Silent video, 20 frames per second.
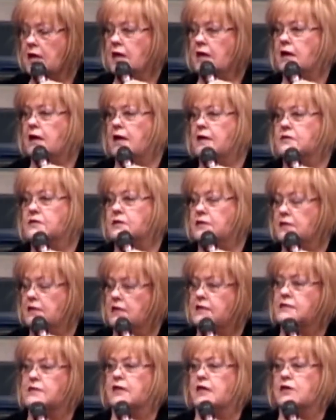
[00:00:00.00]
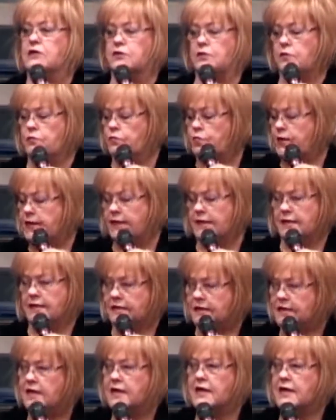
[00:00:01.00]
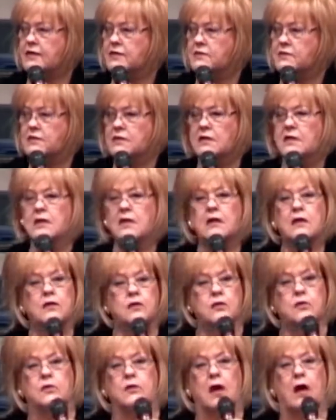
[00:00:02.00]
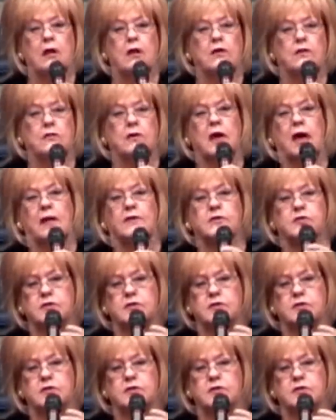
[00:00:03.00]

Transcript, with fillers: cussing, listening, and doing wicked things, you call on God.